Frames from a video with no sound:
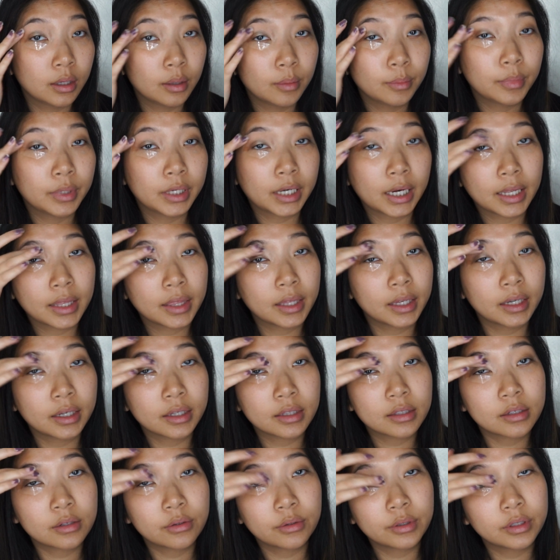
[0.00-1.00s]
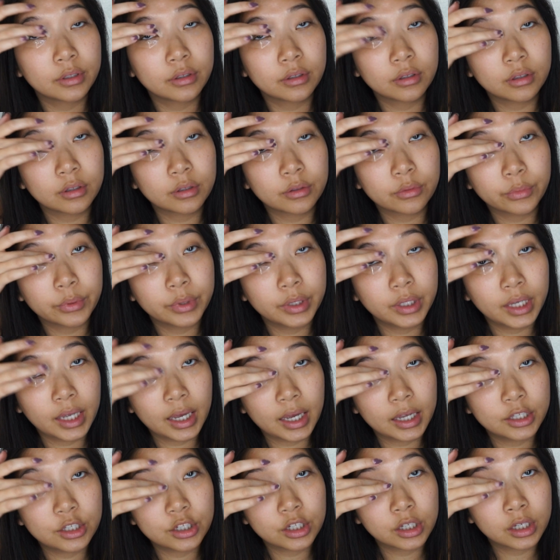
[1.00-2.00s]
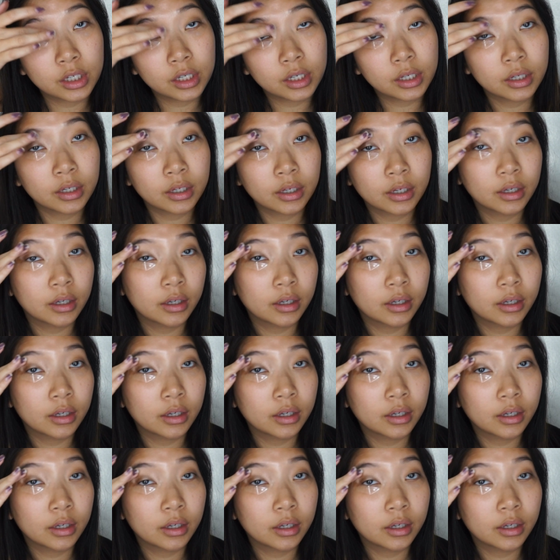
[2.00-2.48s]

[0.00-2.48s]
but I think it's going to look really edgy,